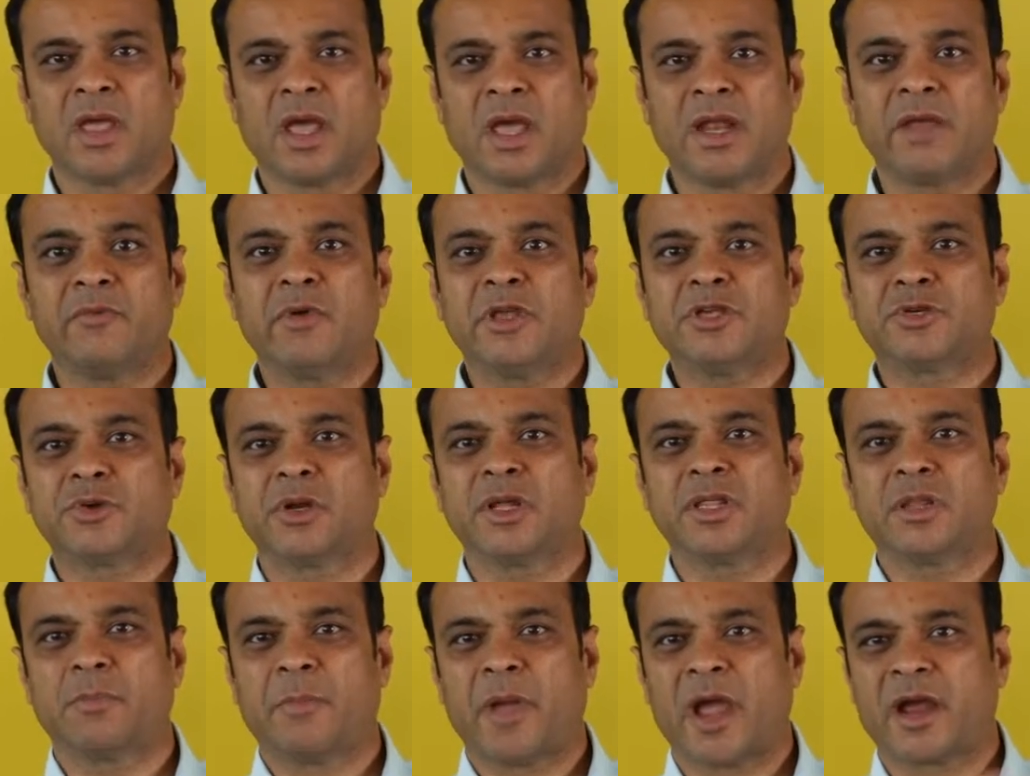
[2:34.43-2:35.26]
And
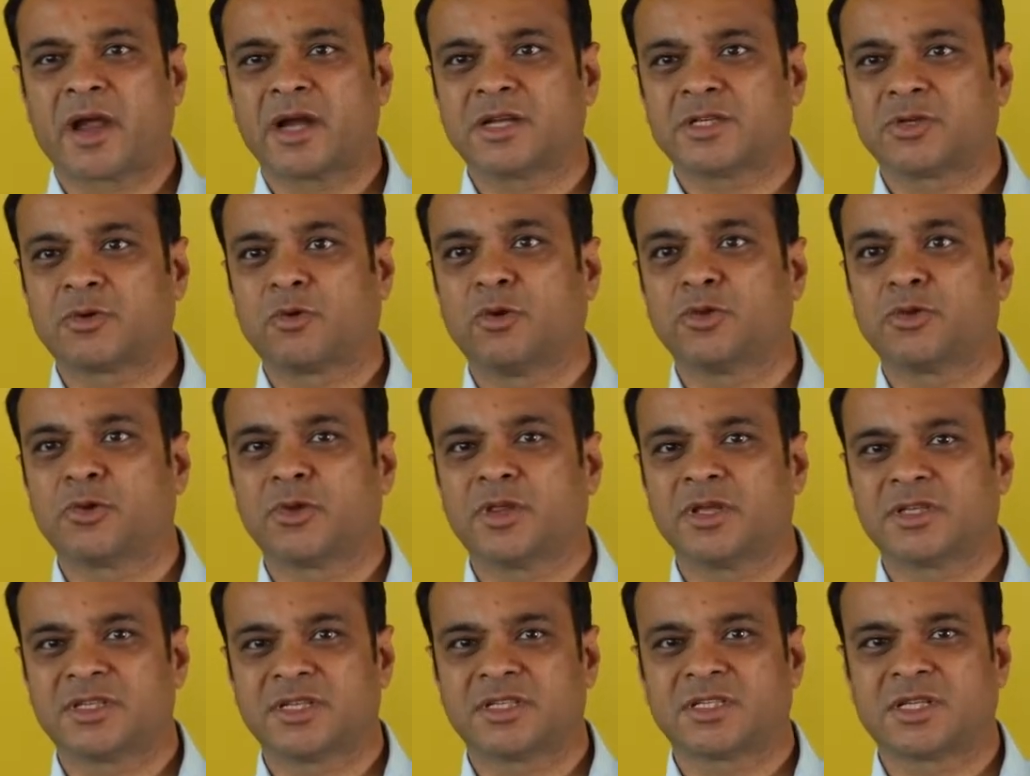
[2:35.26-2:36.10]
eventually the packets go
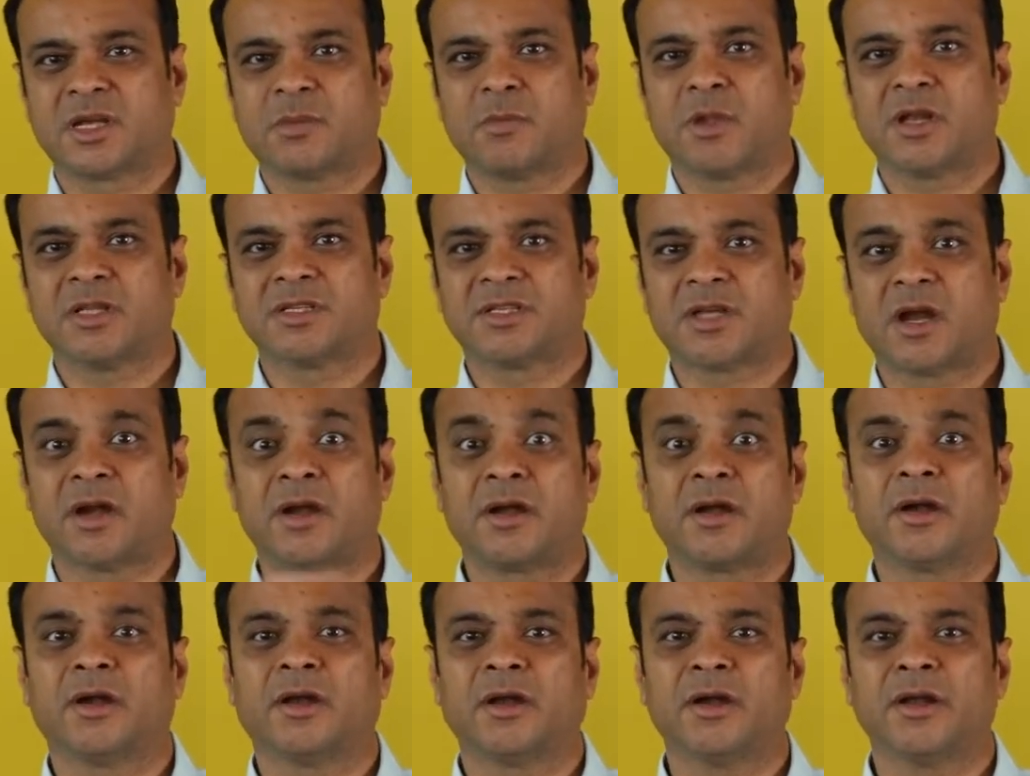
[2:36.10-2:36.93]
through the system and
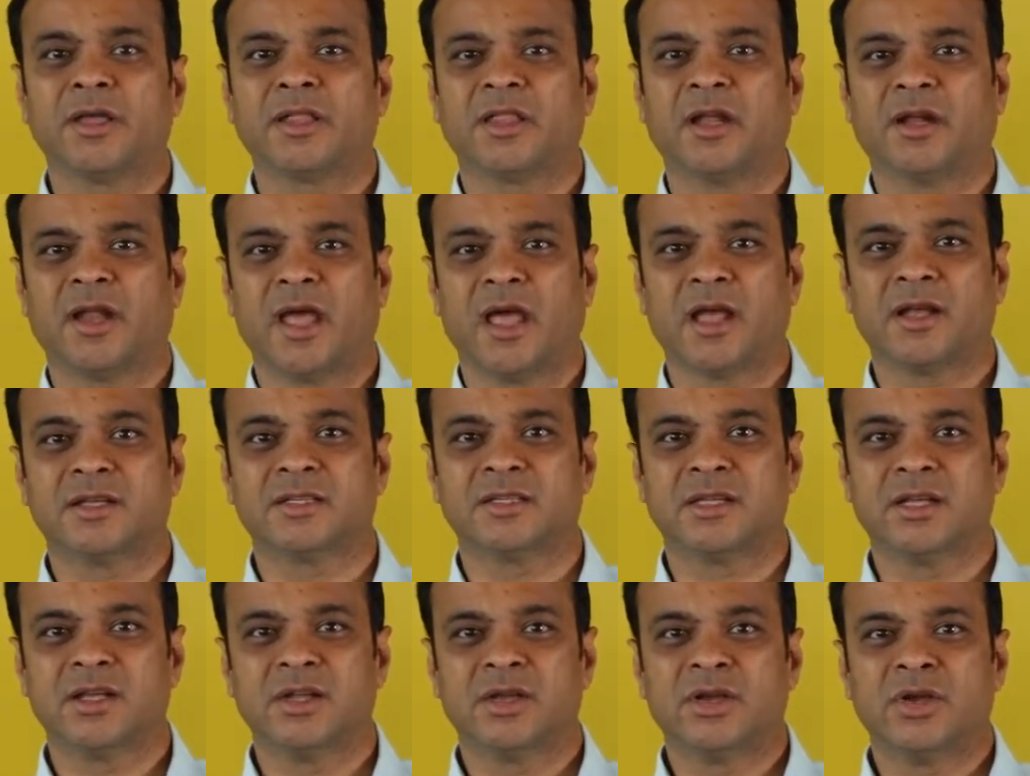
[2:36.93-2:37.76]
start returning the tags.